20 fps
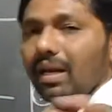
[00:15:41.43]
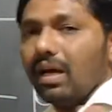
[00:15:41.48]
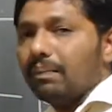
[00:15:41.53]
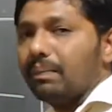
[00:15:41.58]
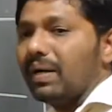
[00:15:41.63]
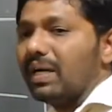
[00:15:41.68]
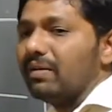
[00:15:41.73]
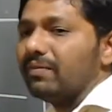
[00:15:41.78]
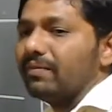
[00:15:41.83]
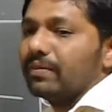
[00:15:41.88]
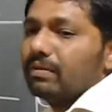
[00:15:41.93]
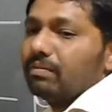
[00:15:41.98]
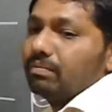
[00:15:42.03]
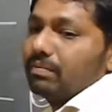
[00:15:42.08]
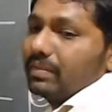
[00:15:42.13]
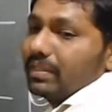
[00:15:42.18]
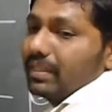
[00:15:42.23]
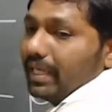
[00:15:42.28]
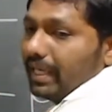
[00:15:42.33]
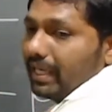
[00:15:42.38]
apart
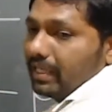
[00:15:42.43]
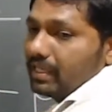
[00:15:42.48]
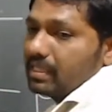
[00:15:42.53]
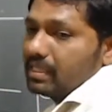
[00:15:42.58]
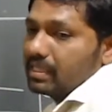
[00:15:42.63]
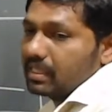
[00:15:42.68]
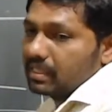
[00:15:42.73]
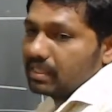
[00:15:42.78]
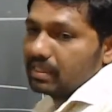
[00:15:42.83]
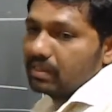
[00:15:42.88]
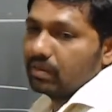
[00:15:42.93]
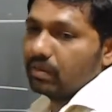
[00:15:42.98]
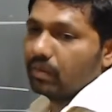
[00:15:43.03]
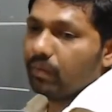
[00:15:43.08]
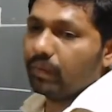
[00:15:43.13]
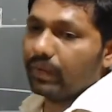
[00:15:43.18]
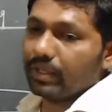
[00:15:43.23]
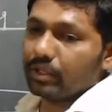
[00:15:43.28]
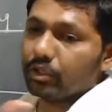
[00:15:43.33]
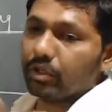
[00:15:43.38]
from this,
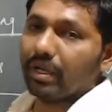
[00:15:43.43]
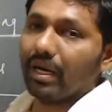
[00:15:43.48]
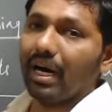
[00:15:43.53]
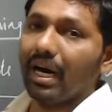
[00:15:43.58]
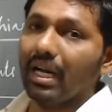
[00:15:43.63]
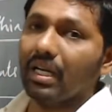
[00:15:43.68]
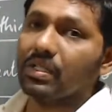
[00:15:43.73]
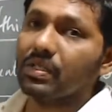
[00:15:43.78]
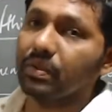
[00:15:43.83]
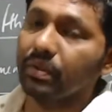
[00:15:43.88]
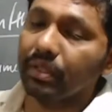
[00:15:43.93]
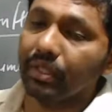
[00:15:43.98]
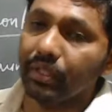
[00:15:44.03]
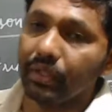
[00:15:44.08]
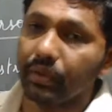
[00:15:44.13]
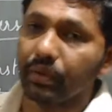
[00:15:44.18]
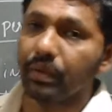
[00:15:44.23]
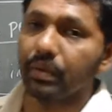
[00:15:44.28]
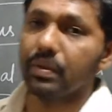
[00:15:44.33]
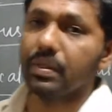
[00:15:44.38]
we should also
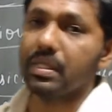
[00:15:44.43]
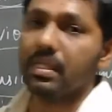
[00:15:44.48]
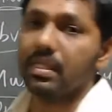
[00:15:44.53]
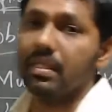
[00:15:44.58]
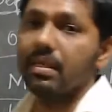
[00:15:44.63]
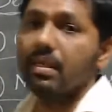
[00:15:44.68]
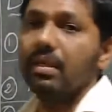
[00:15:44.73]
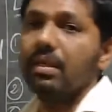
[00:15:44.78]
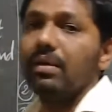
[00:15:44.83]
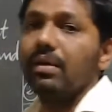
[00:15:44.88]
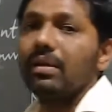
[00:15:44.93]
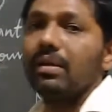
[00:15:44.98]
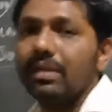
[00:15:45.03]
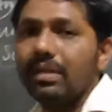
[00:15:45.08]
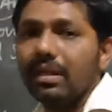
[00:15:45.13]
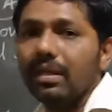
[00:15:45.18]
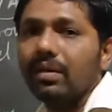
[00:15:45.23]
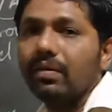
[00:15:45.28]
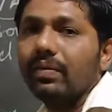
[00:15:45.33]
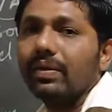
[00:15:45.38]
use
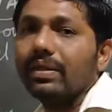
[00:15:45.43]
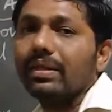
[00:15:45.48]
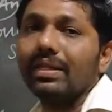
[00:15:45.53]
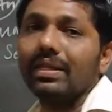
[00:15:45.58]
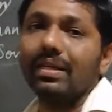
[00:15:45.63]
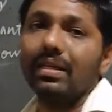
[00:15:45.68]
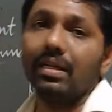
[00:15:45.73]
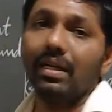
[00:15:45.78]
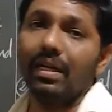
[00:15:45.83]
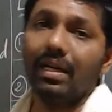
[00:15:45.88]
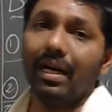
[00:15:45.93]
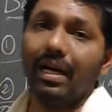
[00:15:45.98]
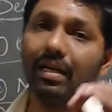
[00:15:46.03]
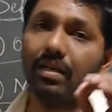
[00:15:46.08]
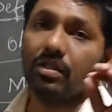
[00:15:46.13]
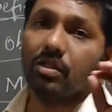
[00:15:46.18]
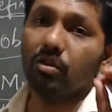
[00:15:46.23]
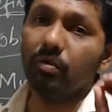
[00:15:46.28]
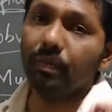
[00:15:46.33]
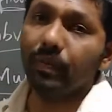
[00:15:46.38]
the with the
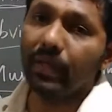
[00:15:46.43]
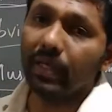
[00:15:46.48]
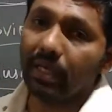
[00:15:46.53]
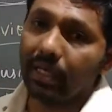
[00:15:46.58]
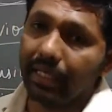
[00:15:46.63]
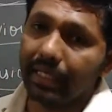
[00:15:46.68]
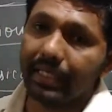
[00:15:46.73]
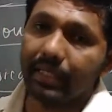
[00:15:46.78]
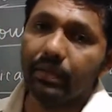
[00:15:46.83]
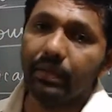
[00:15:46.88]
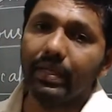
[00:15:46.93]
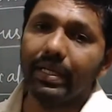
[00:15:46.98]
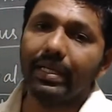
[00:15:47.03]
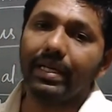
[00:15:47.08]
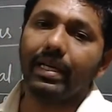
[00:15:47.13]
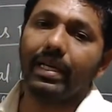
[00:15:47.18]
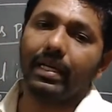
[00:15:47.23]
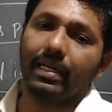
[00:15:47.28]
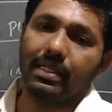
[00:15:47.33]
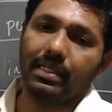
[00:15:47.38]
superlative
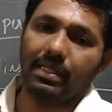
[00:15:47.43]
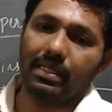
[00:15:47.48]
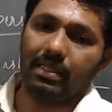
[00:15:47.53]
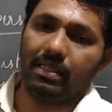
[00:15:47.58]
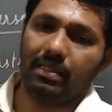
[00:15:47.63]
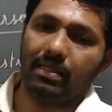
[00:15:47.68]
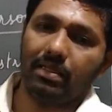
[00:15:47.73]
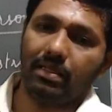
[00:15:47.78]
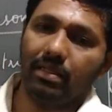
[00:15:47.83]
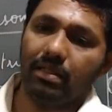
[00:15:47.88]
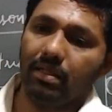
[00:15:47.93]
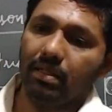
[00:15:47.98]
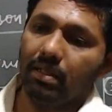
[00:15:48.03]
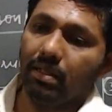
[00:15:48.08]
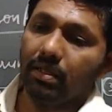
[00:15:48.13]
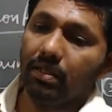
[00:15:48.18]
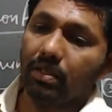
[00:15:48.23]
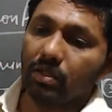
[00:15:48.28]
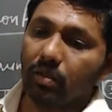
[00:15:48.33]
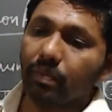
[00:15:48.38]
degrees.
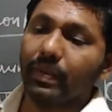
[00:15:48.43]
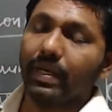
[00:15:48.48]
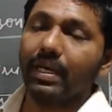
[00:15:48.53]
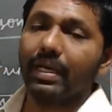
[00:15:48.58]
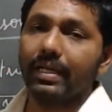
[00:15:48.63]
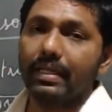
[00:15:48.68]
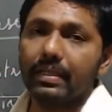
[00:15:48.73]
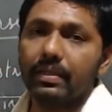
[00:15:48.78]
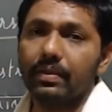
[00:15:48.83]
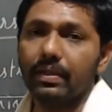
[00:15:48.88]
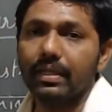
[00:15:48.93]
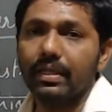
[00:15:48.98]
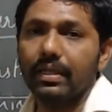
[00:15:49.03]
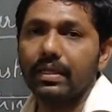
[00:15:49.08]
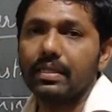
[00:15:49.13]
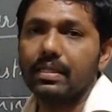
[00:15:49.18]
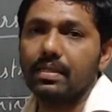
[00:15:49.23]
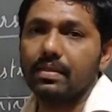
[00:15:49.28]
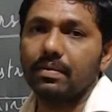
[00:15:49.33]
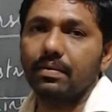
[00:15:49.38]
Superlative
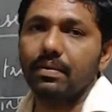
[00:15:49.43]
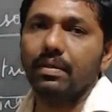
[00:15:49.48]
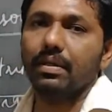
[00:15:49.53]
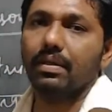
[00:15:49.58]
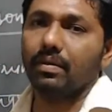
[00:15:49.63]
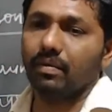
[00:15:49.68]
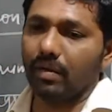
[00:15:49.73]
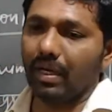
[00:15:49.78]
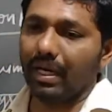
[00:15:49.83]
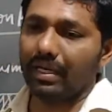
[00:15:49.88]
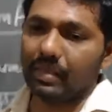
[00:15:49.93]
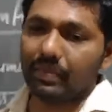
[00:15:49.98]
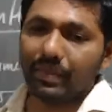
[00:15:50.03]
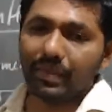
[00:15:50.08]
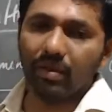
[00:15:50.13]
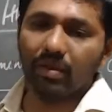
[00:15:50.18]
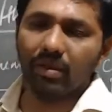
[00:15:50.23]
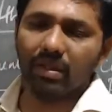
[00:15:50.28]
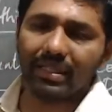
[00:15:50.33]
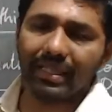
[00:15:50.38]
degrees. As we
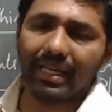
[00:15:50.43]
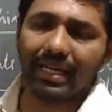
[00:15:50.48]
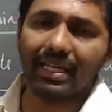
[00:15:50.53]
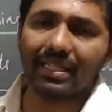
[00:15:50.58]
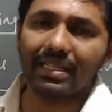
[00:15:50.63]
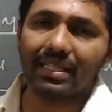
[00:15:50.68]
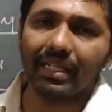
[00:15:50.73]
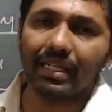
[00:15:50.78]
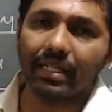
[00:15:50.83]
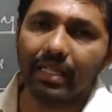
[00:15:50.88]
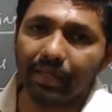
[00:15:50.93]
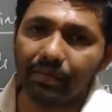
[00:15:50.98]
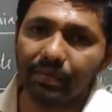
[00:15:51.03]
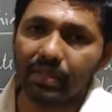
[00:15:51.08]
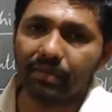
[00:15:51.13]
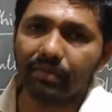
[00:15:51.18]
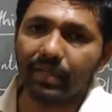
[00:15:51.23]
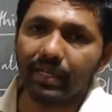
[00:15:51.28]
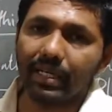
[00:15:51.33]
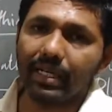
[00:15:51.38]
know, there are three types
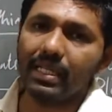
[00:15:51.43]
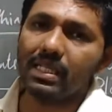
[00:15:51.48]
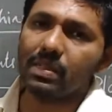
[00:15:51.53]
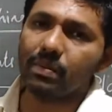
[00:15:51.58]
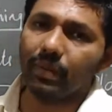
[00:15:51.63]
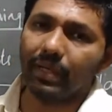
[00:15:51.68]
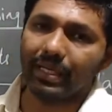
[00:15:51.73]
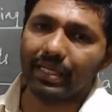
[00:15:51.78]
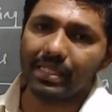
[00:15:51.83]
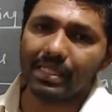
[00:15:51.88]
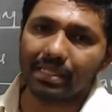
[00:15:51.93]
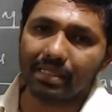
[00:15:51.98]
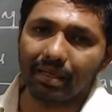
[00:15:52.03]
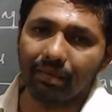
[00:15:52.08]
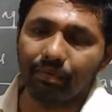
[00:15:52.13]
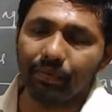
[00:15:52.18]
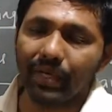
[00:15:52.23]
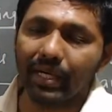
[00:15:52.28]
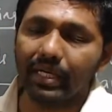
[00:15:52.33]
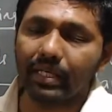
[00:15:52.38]
of degrees. One is
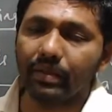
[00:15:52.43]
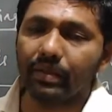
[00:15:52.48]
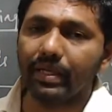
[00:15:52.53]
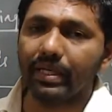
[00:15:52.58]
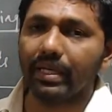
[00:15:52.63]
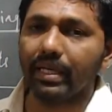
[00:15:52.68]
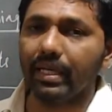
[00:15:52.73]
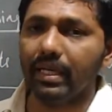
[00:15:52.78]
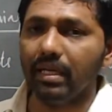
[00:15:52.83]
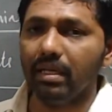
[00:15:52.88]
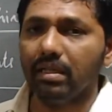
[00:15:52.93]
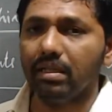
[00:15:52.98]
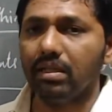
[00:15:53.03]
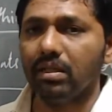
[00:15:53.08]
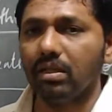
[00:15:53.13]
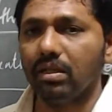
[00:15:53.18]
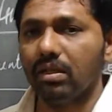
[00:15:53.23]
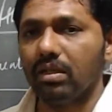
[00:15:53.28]
comparative degree,